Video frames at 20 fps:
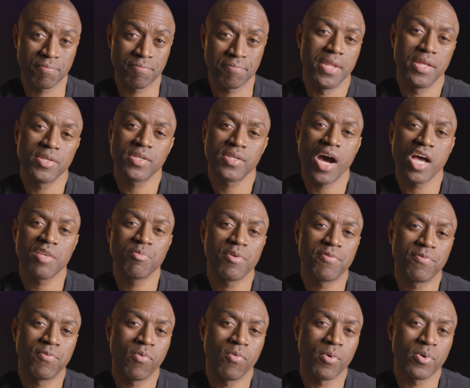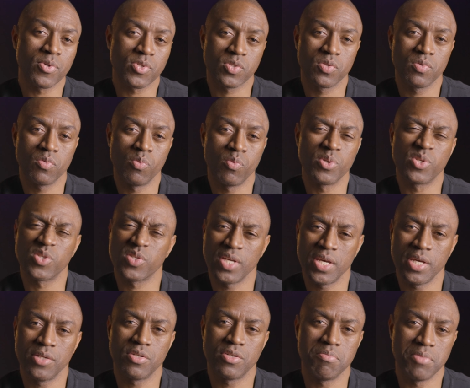And this cosmic force would
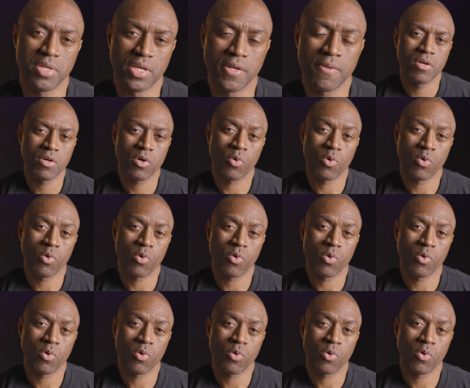say to me,